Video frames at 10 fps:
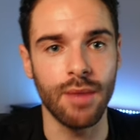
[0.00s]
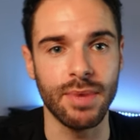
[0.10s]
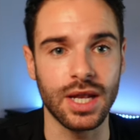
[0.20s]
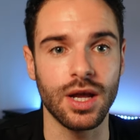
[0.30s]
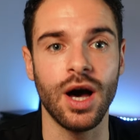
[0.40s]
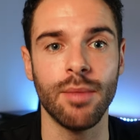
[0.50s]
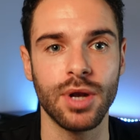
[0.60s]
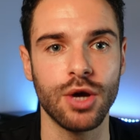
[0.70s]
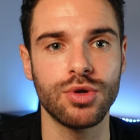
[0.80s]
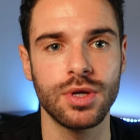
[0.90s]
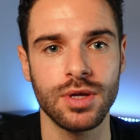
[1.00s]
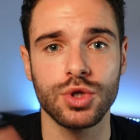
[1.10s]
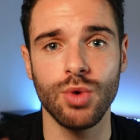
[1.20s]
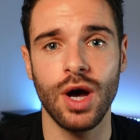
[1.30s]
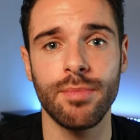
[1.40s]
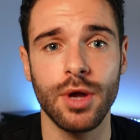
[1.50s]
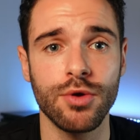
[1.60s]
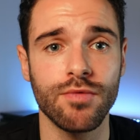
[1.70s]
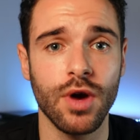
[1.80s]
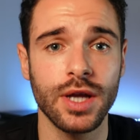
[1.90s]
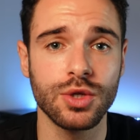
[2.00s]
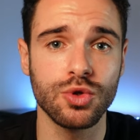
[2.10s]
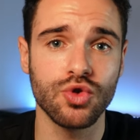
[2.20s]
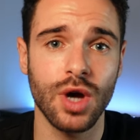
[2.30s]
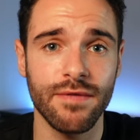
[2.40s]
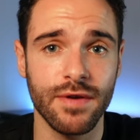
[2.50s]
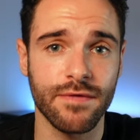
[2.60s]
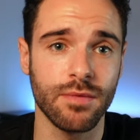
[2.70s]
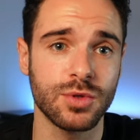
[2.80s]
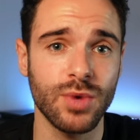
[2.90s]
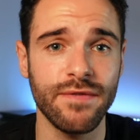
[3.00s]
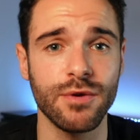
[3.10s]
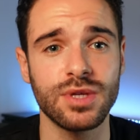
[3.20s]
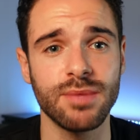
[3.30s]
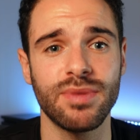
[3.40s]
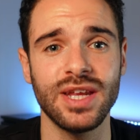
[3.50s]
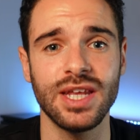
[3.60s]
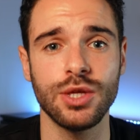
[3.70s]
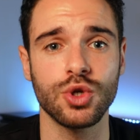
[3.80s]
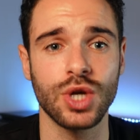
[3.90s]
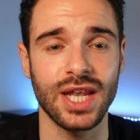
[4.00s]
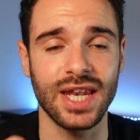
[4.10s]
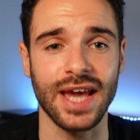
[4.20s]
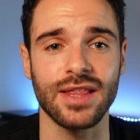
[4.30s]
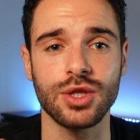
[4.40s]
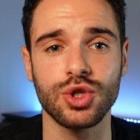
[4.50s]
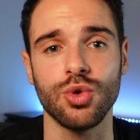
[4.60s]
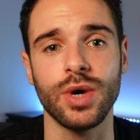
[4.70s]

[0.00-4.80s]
I mean upload. To upload a ride to Strava from Zwift, you simply need to connect the two